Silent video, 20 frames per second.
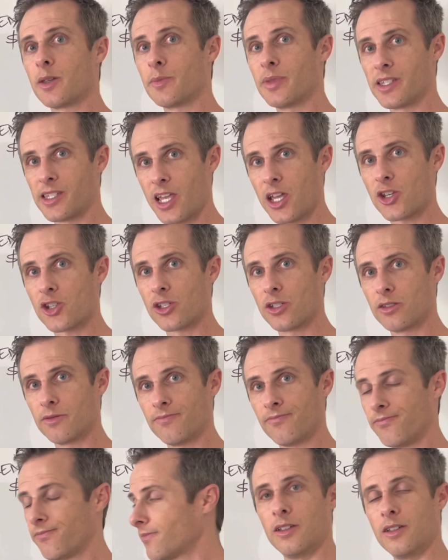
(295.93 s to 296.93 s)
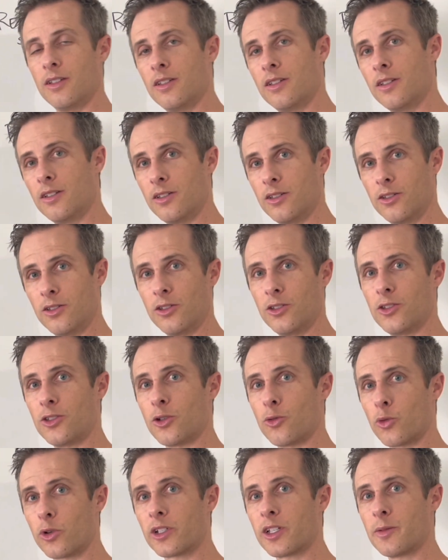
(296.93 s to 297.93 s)
possession. So
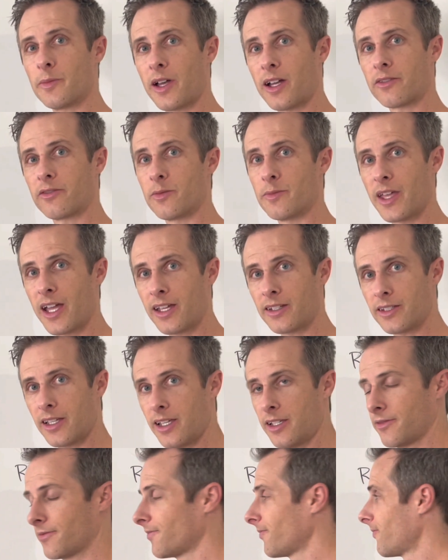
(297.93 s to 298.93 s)
working back from that date,